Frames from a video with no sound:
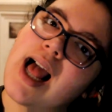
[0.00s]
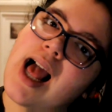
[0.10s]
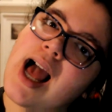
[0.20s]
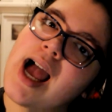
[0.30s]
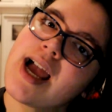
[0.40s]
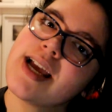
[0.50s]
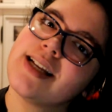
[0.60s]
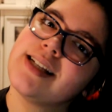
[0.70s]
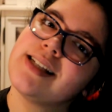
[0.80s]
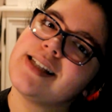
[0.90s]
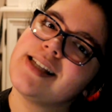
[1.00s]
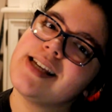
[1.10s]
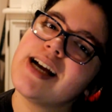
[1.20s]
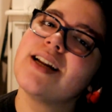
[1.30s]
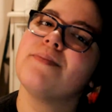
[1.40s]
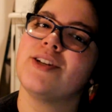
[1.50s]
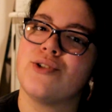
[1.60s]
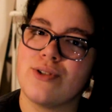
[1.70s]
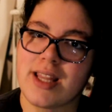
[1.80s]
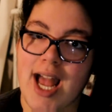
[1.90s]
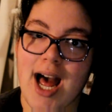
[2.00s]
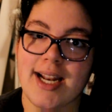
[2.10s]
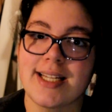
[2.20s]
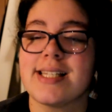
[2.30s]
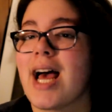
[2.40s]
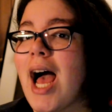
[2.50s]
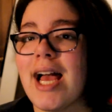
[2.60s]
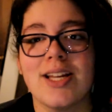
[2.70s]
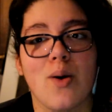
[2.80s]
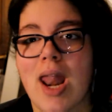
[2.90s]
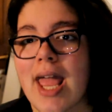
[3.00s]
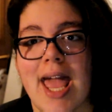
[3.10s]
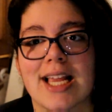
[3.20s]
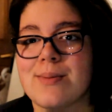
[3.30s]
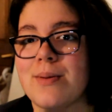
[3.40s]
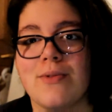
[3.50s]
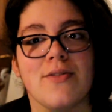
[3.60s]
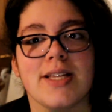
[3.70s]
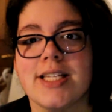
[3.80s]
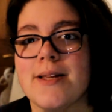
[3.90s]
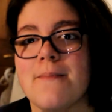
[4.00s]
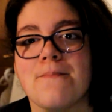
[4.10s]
I'm gonna be truly honest, I don't like X-Men movies.